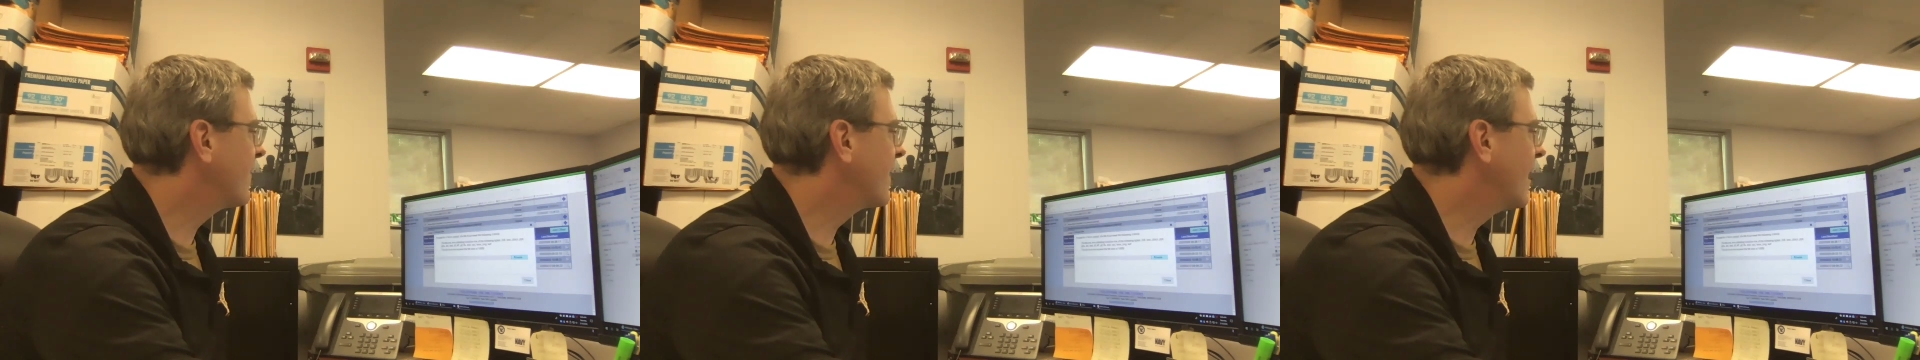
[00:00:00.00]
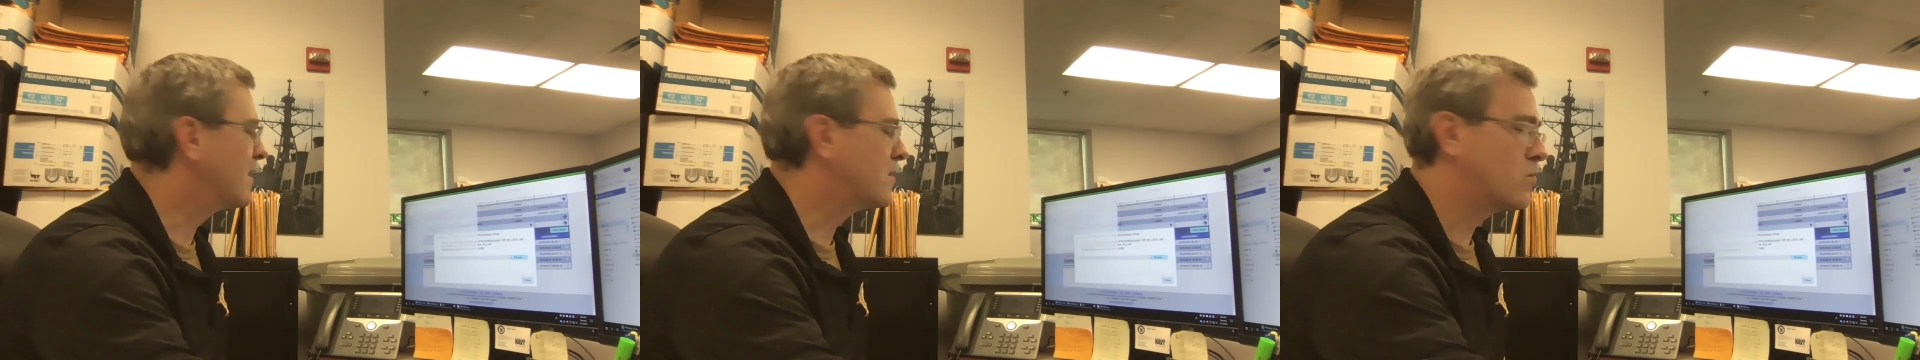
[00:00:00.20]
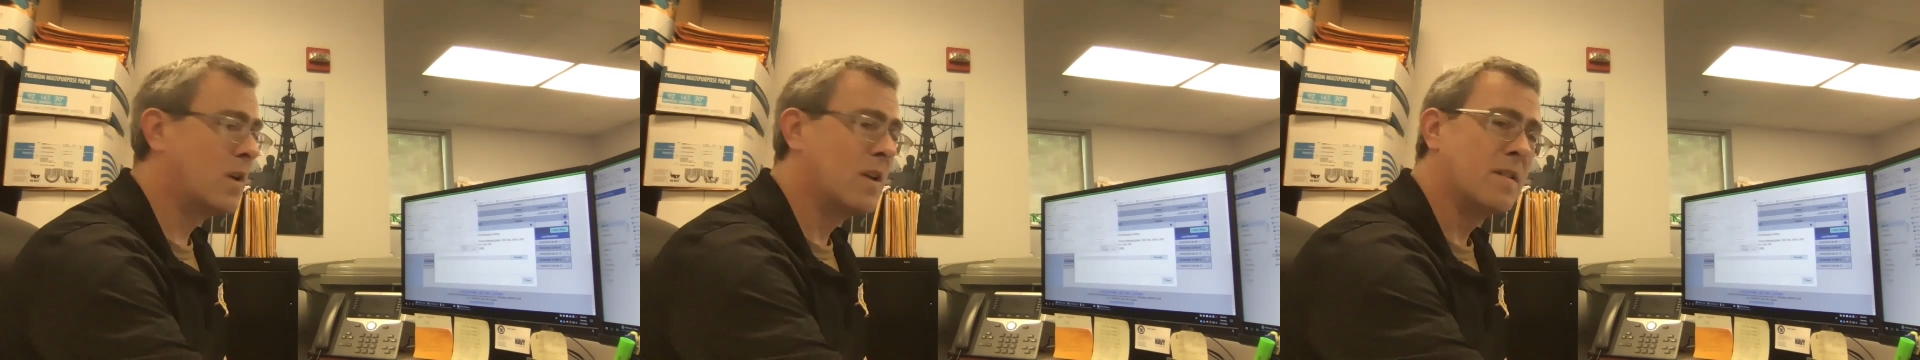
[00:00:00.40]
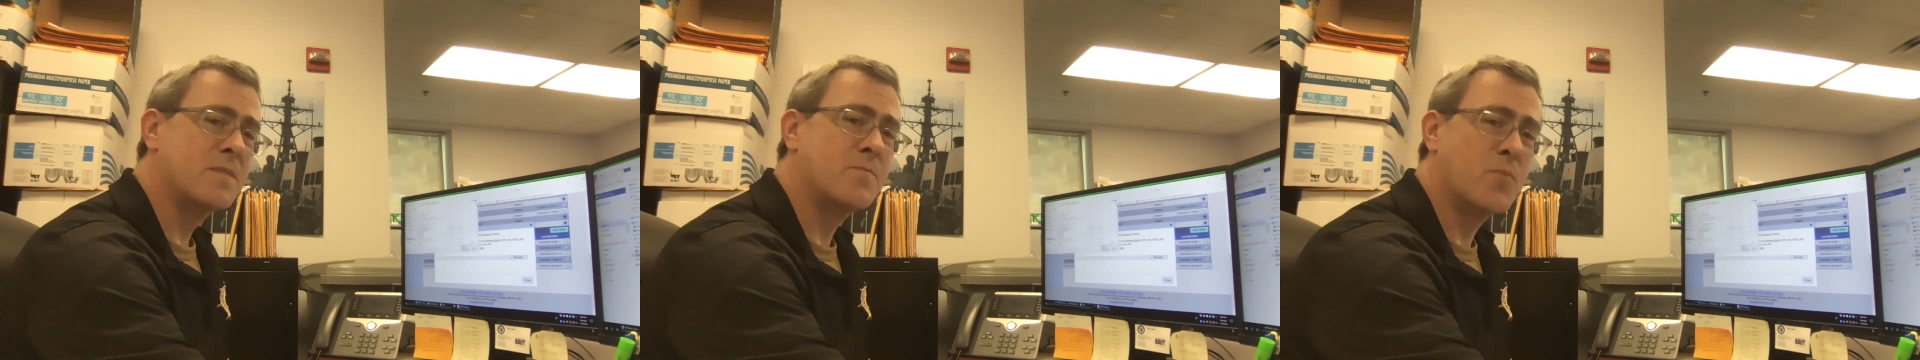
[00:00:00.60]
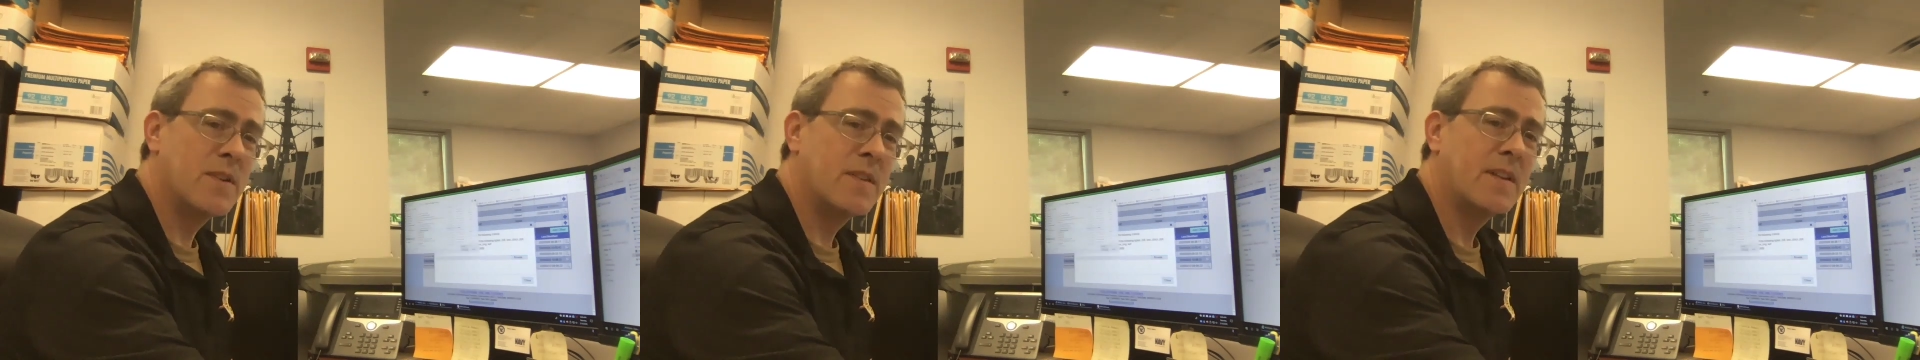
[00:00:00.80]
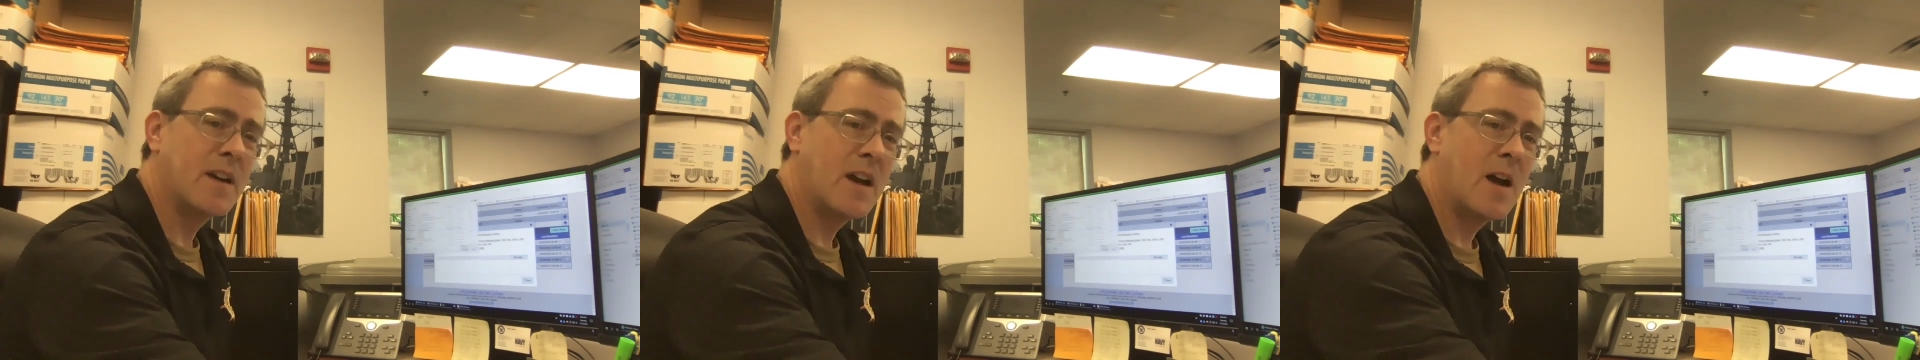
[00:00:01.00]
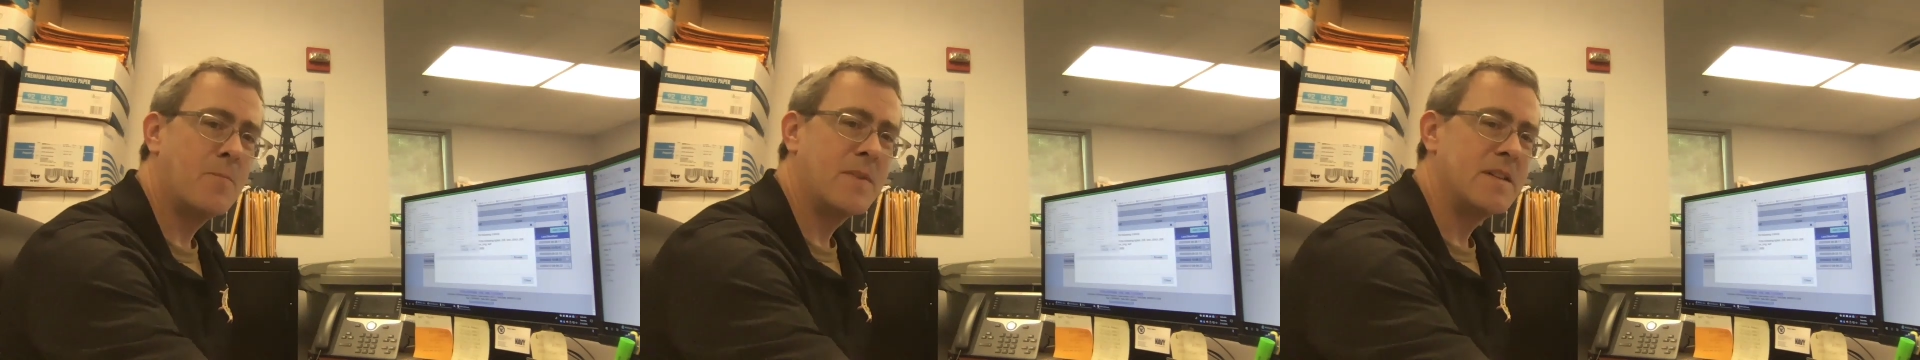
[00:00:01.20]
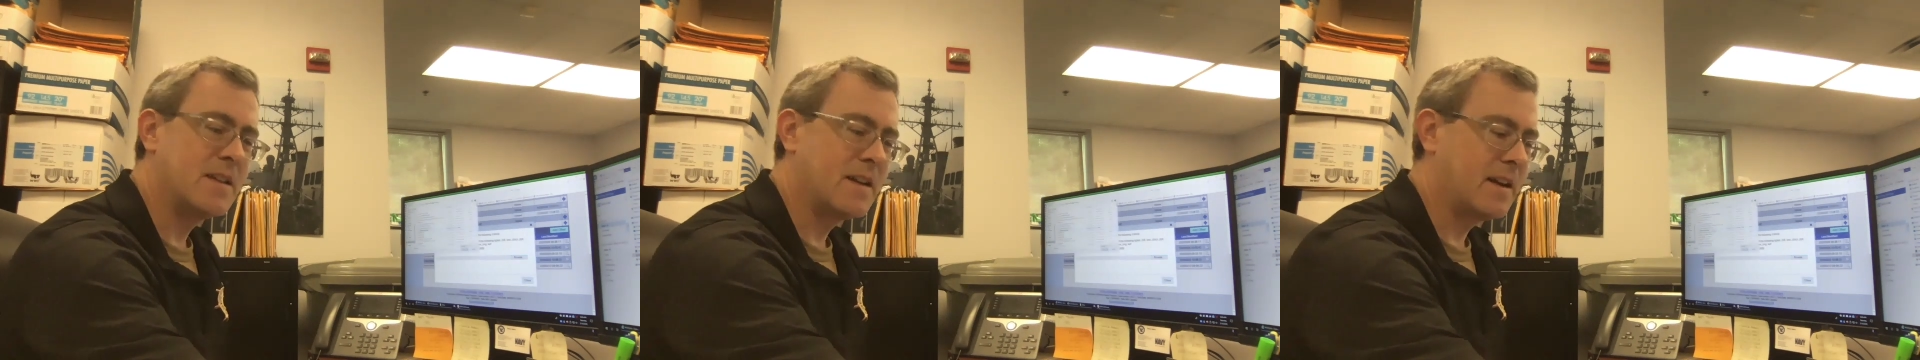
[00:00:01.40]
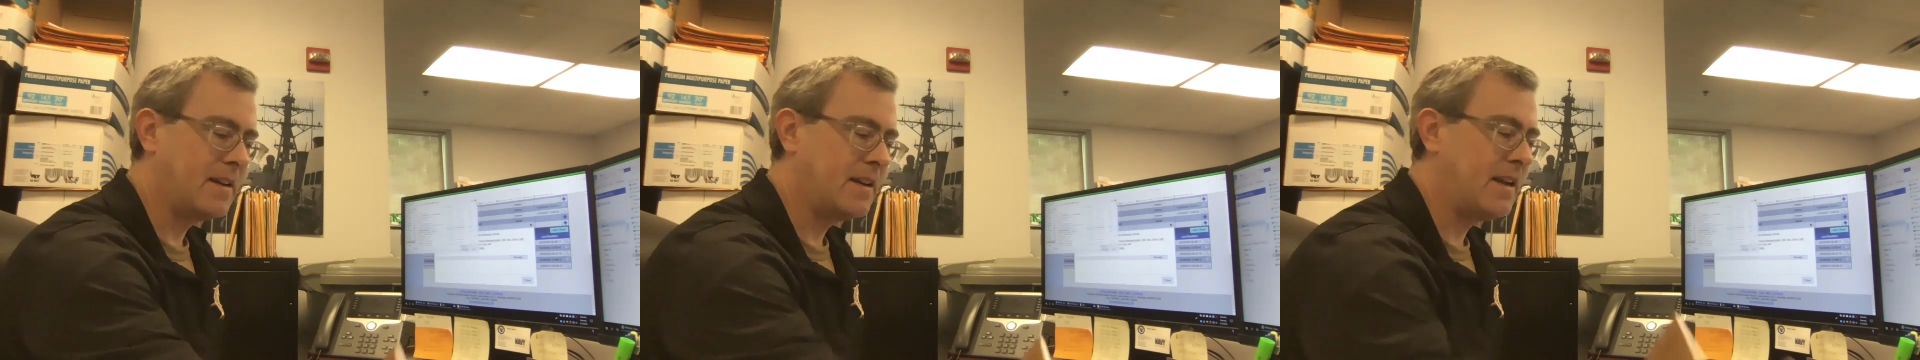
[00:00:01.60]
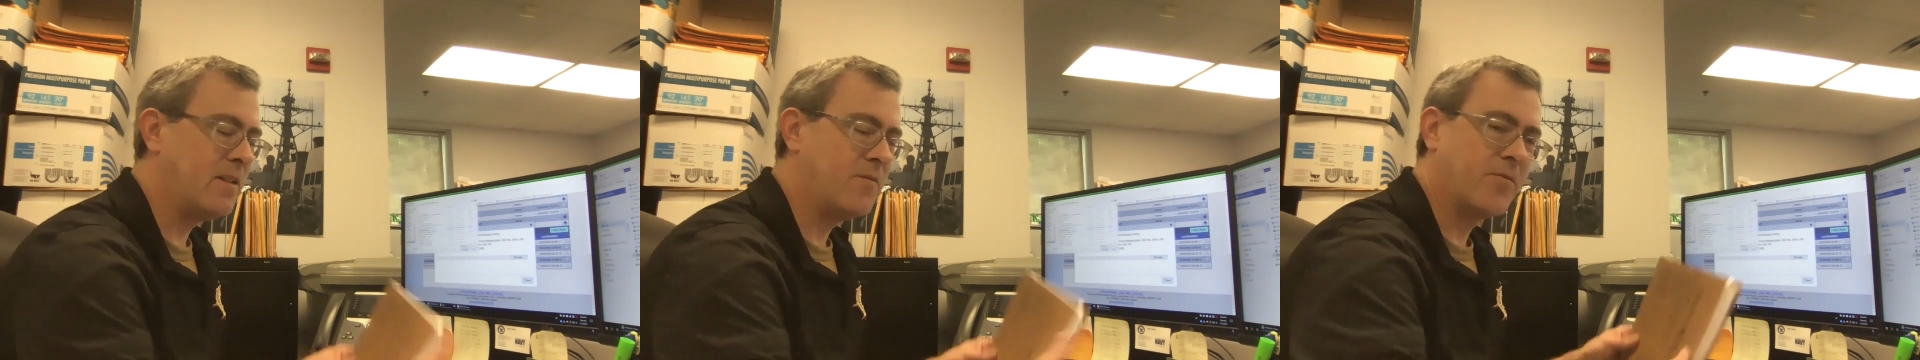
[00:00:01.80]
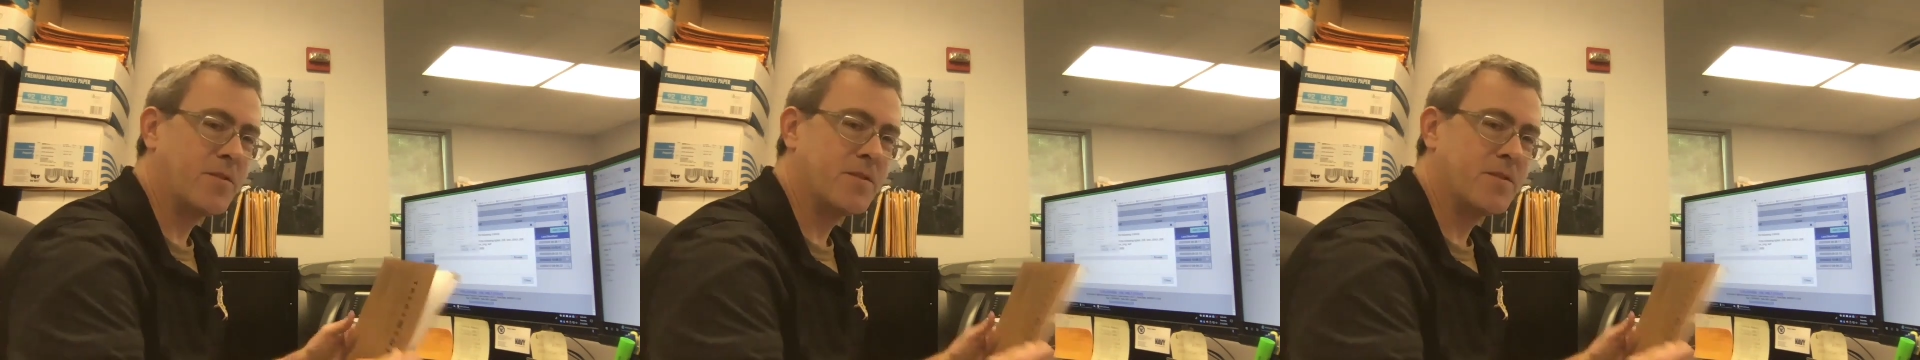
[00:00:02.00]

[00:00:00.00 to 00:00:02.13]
As well as print the copies that I need for